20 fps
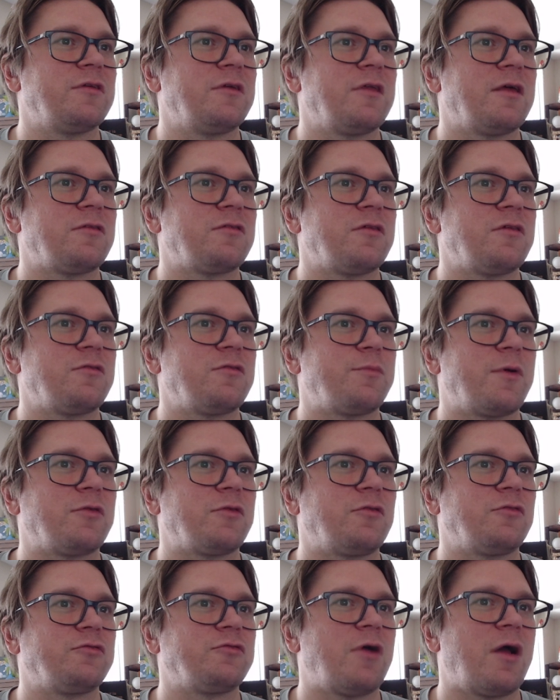As this
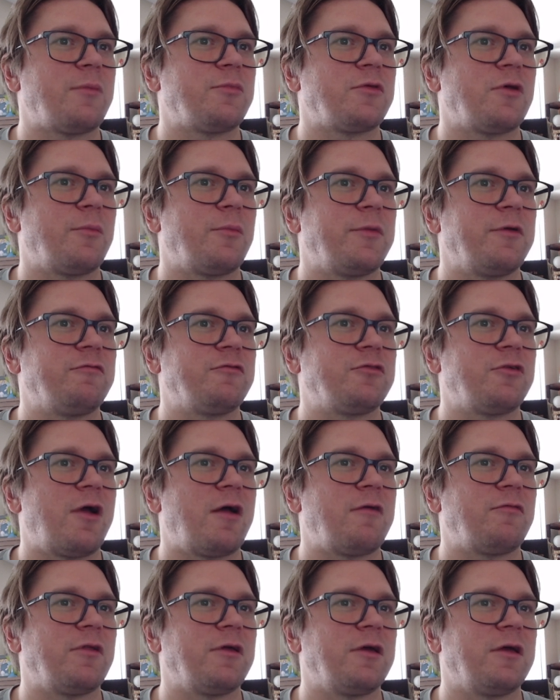puzzle drops, I'll be
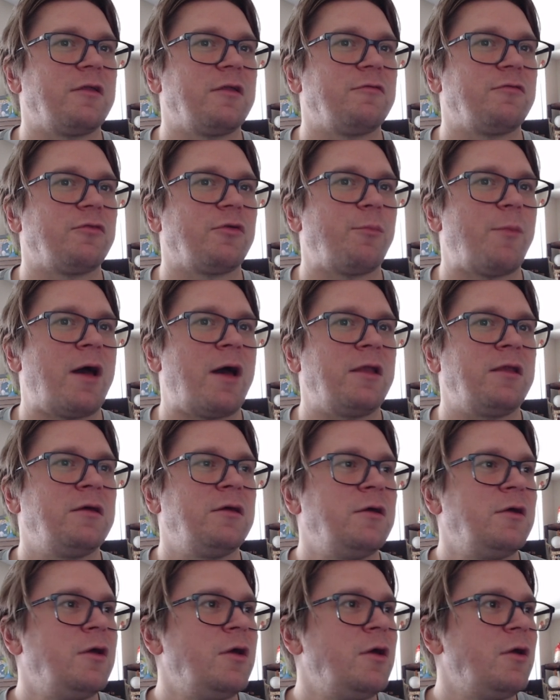traveling in Vermont
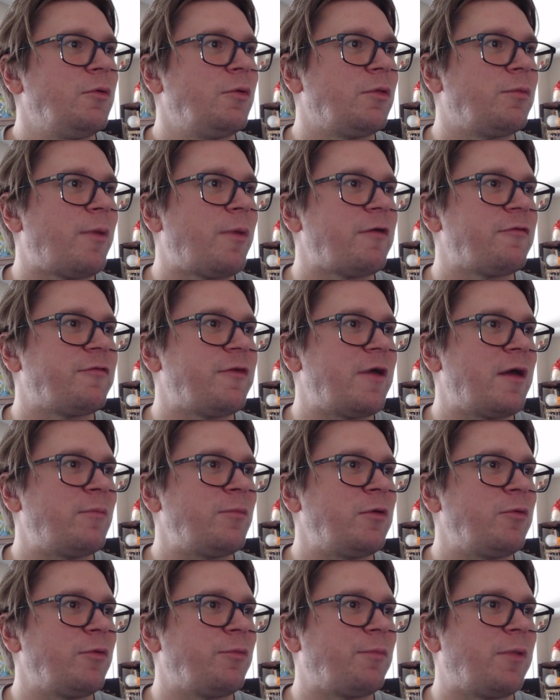with my
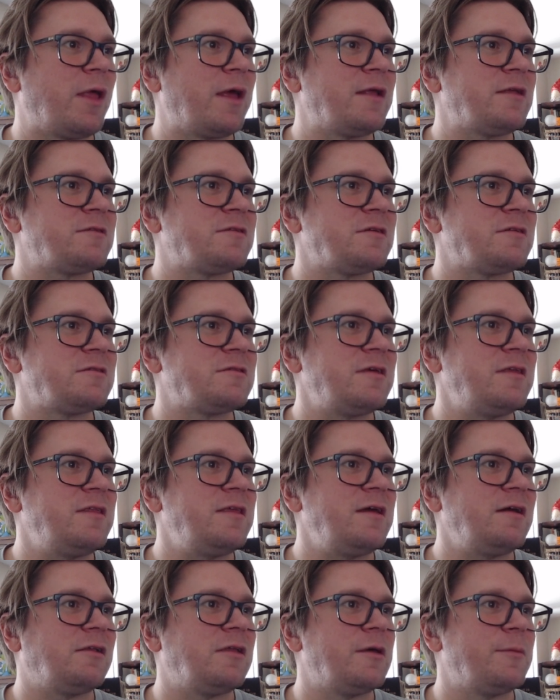family with plans to see
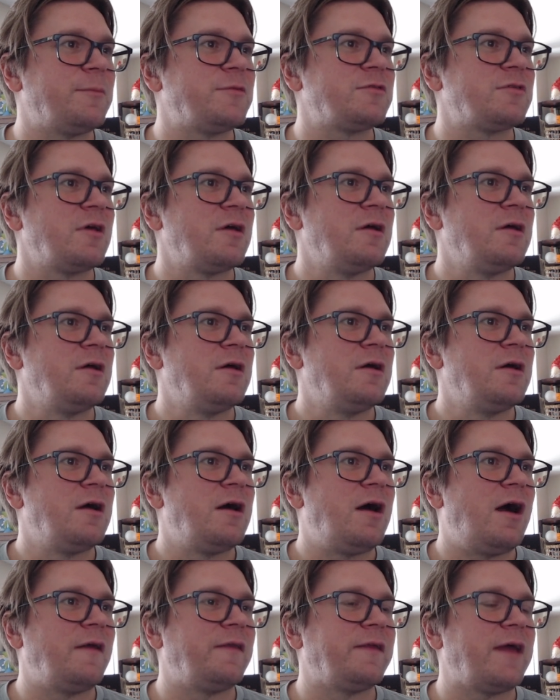the eclipse
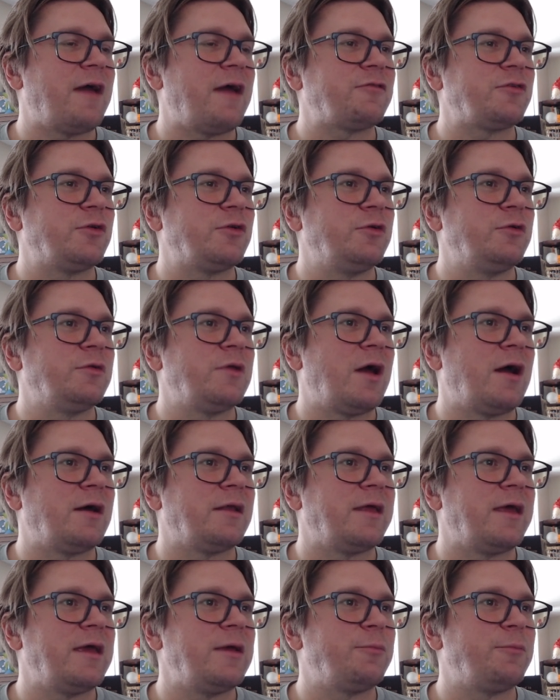on the afternoon
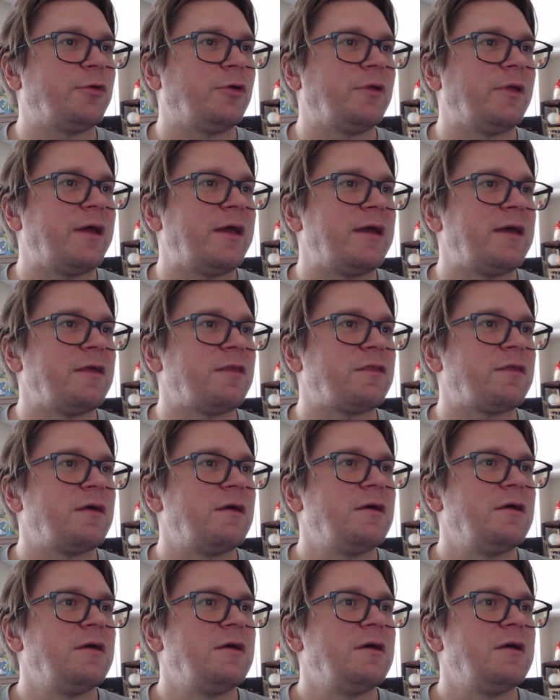on April 8th.
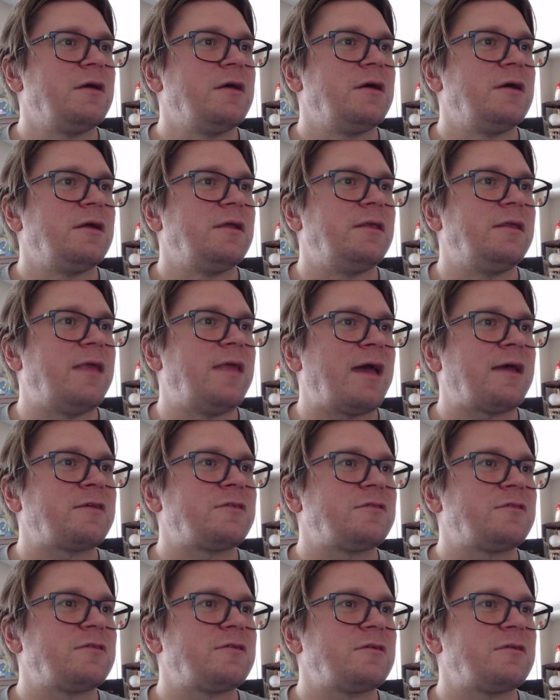
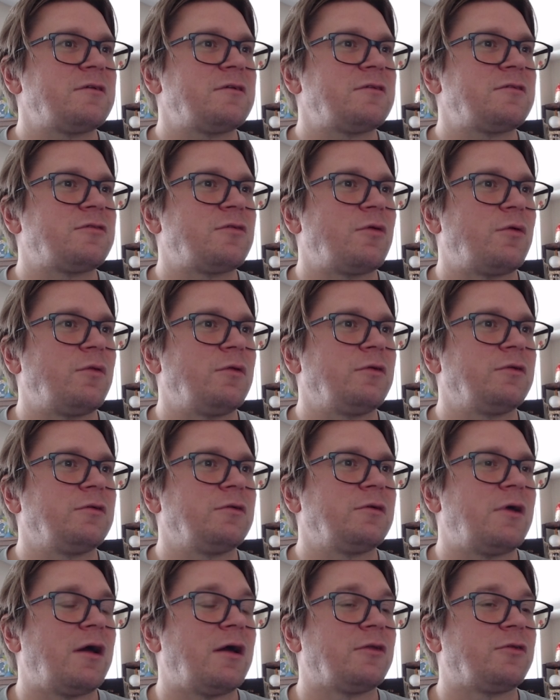Next
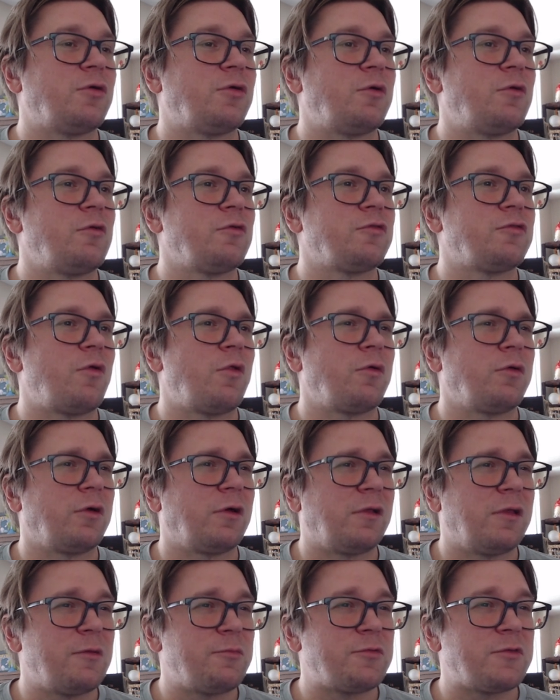total solar
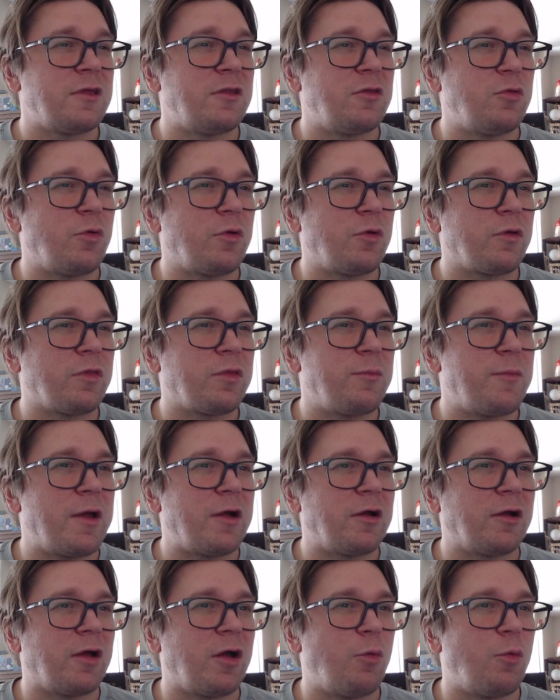eclipse in North
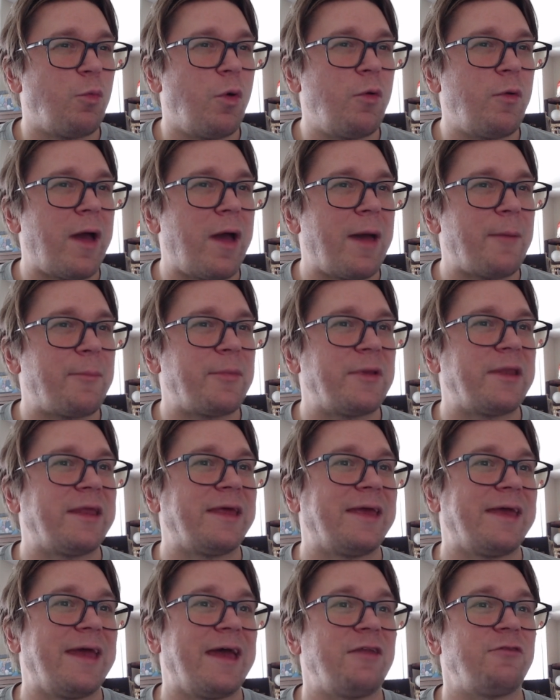America won't happen again
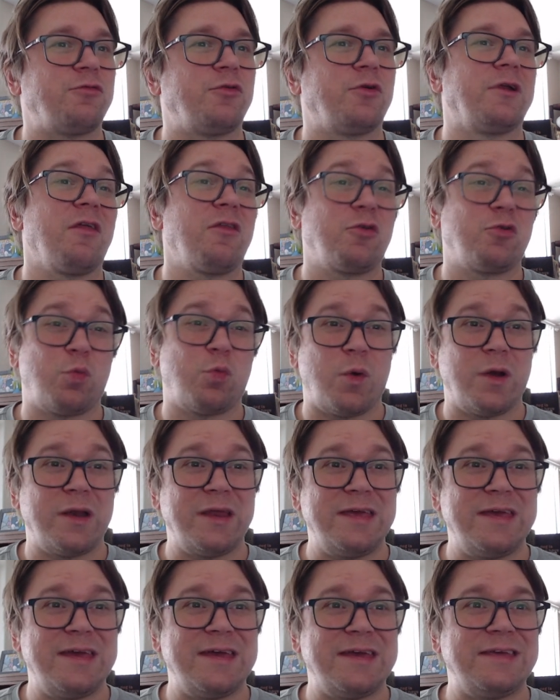for another 20
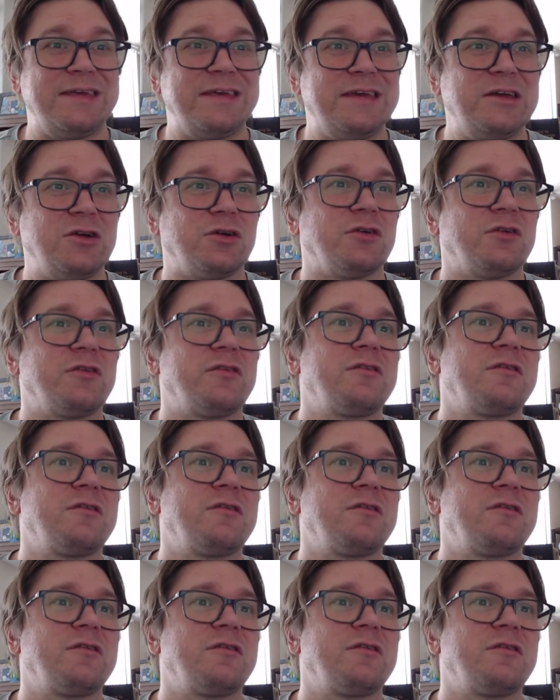years.